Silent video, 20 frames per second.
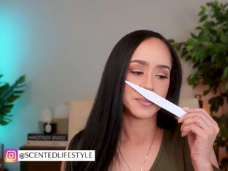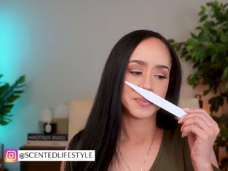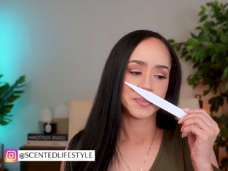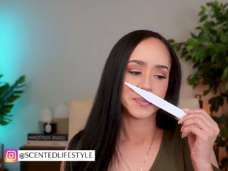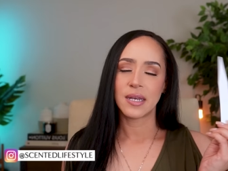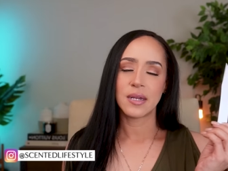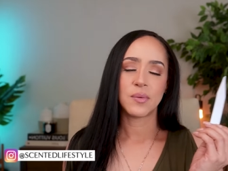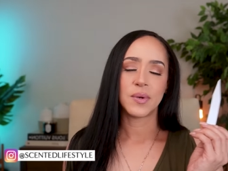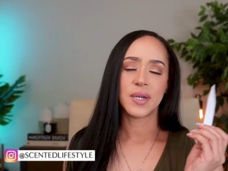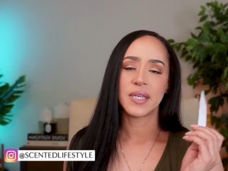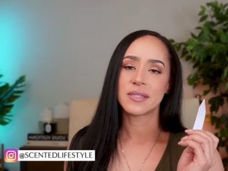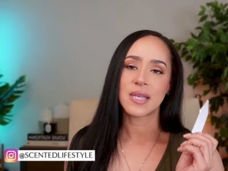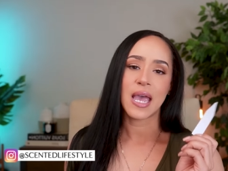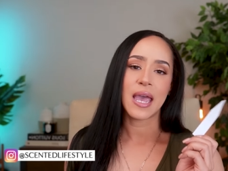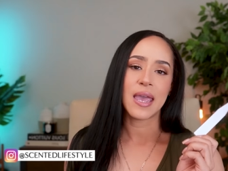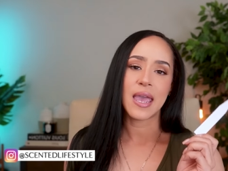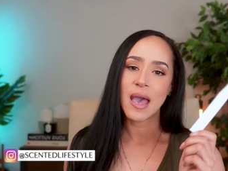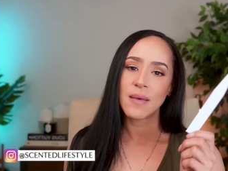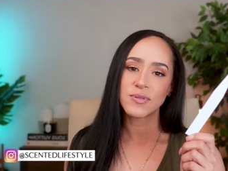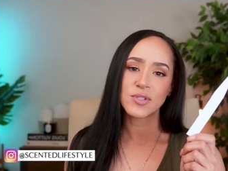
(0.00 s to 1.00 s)
But anyways,
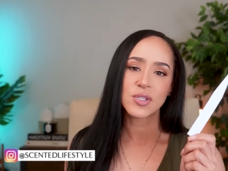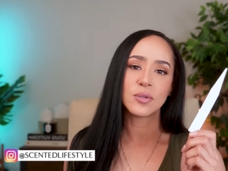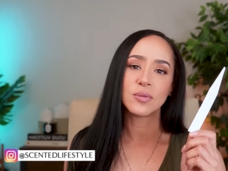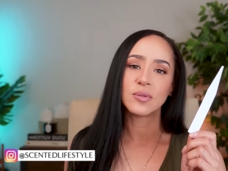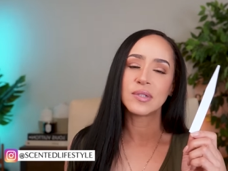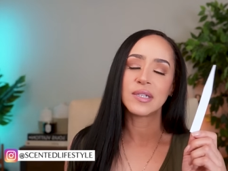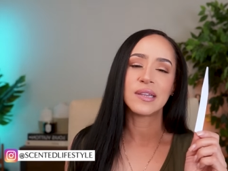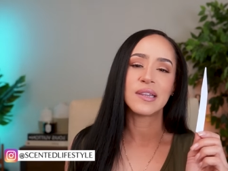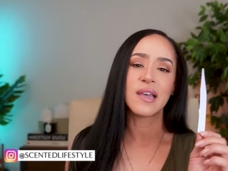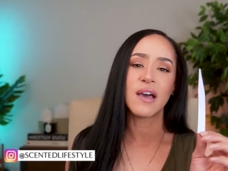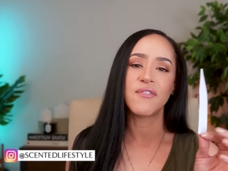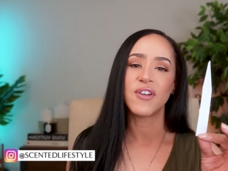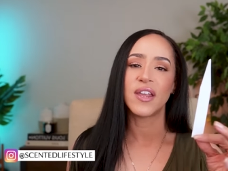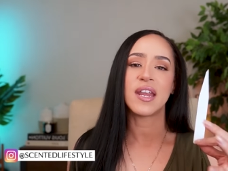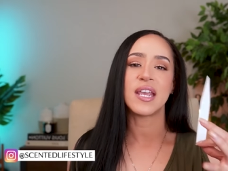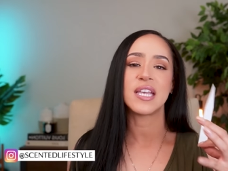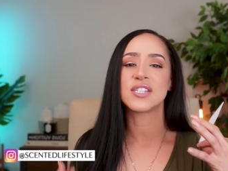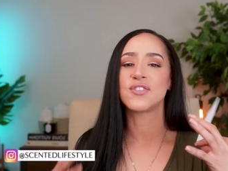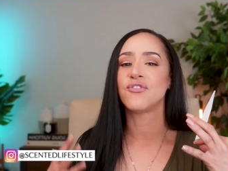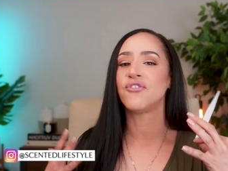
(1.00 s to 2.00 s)
I absolutely love
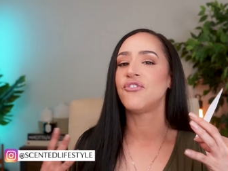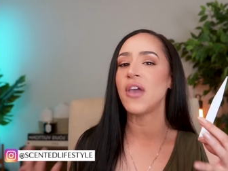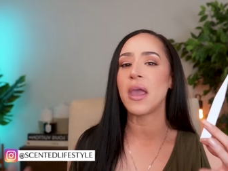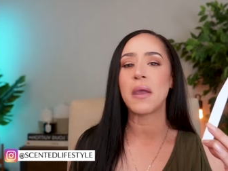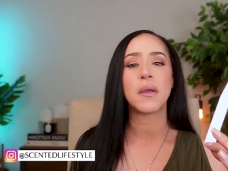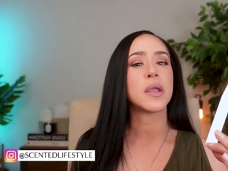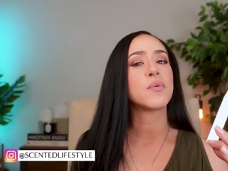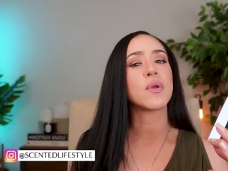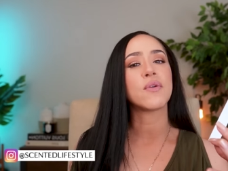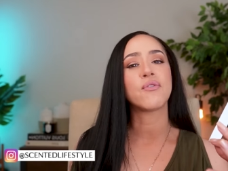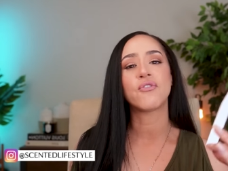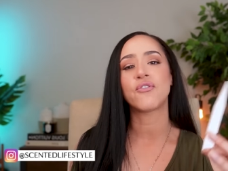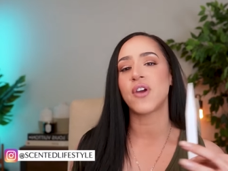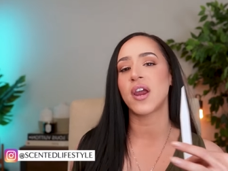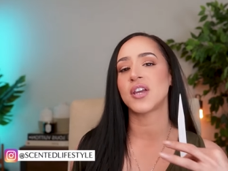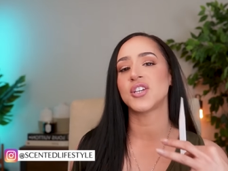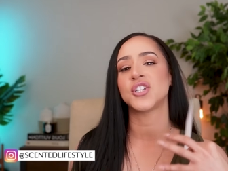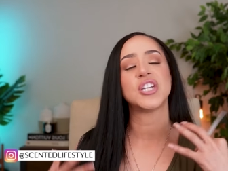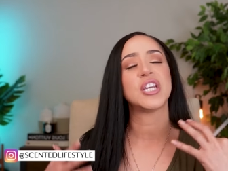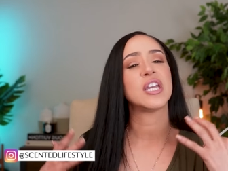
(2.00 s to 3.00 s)
it. It's very
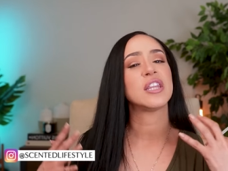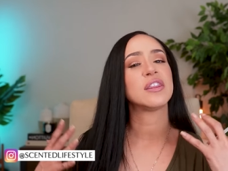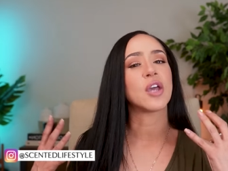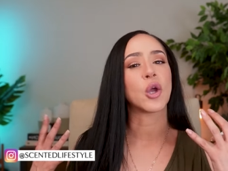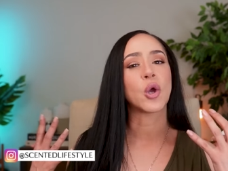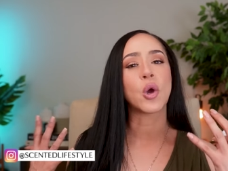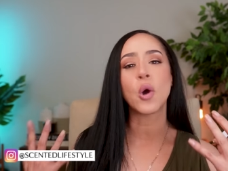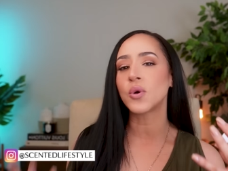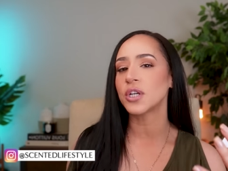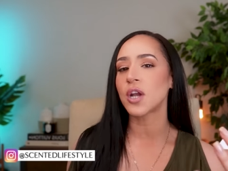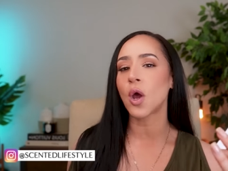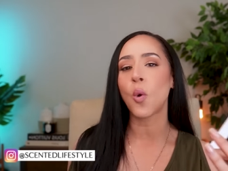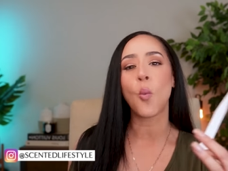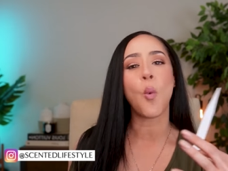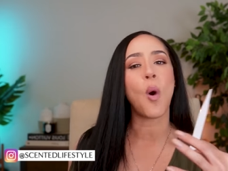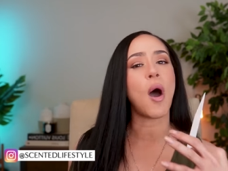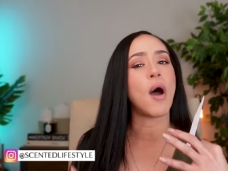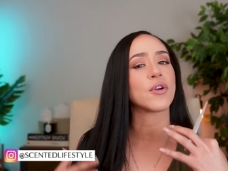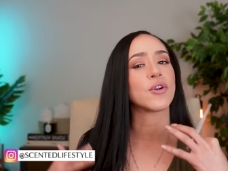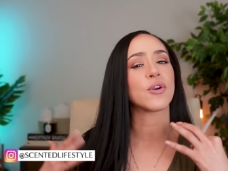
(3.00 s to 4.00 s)
refreshing. The coconut
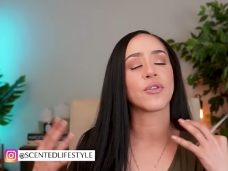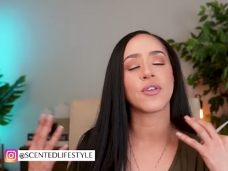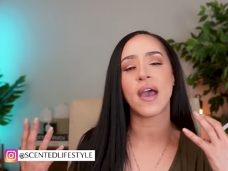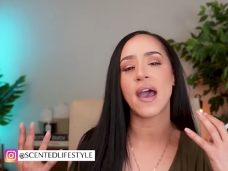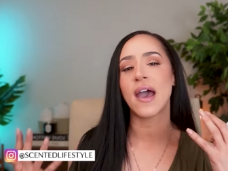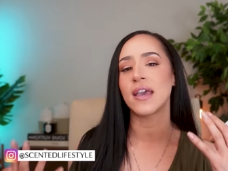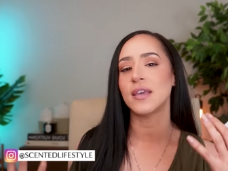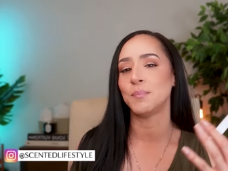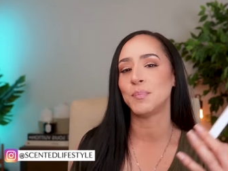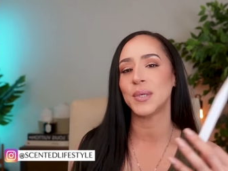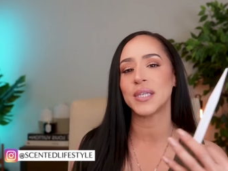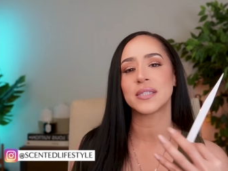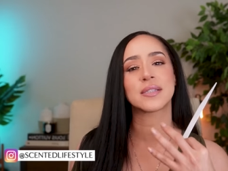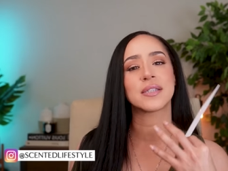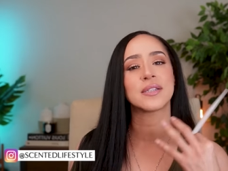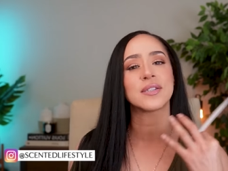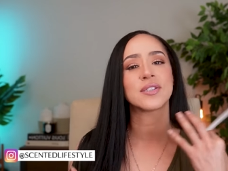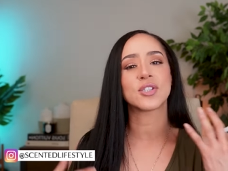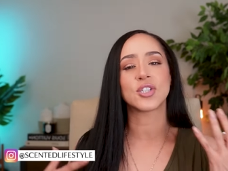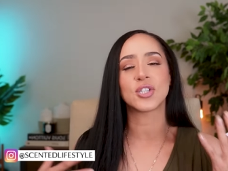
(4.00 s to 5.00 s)
water, the
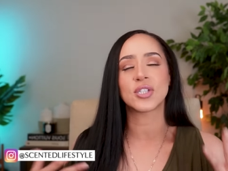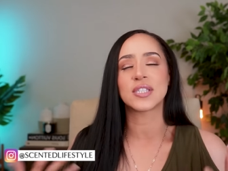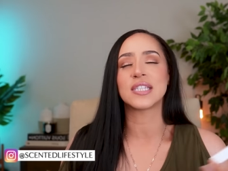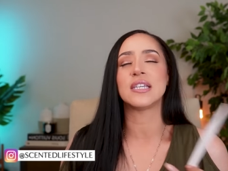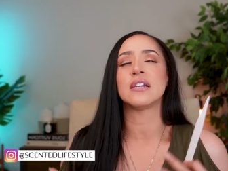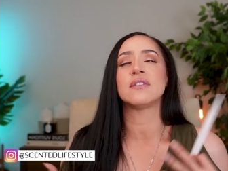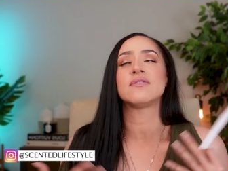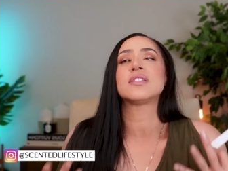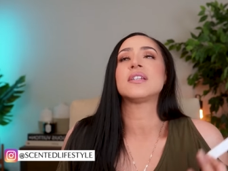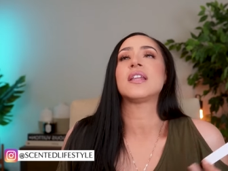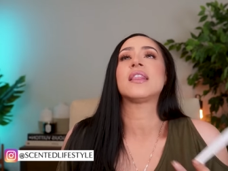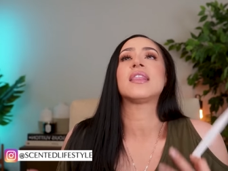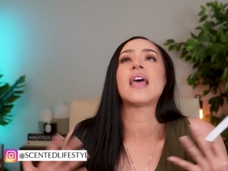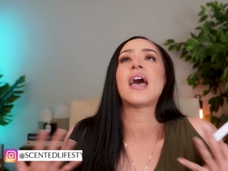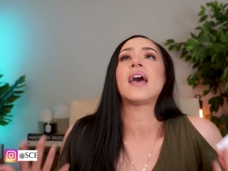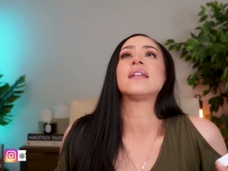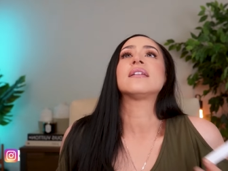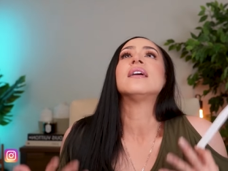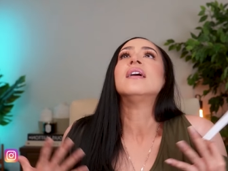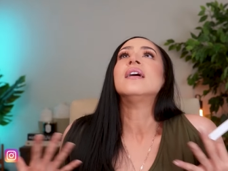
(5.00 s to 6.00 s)
hibiscus just gives it
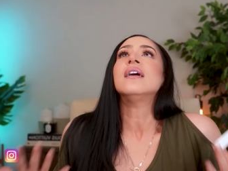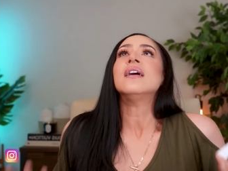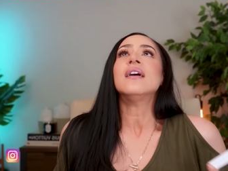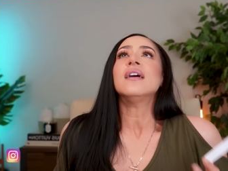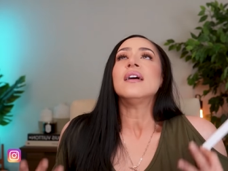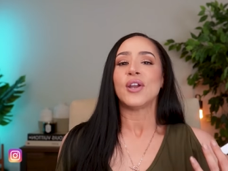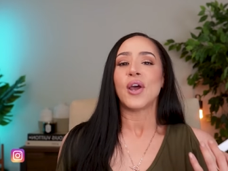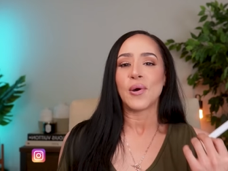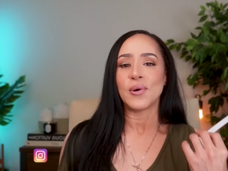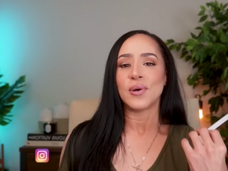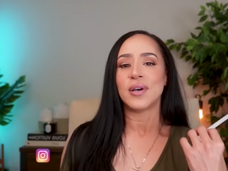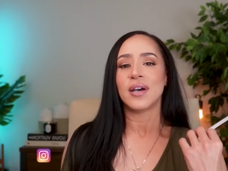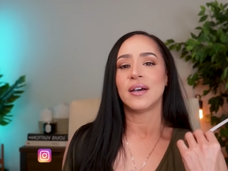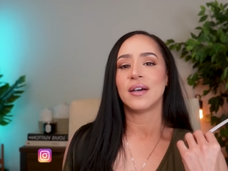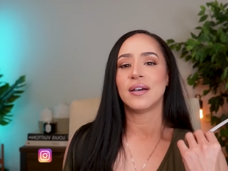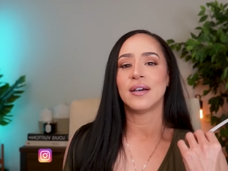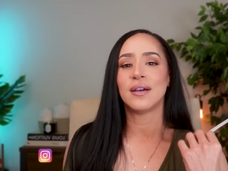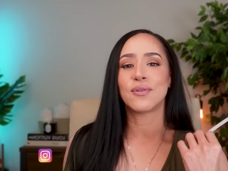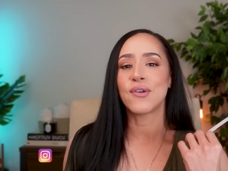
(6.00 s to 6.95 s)
that, you know,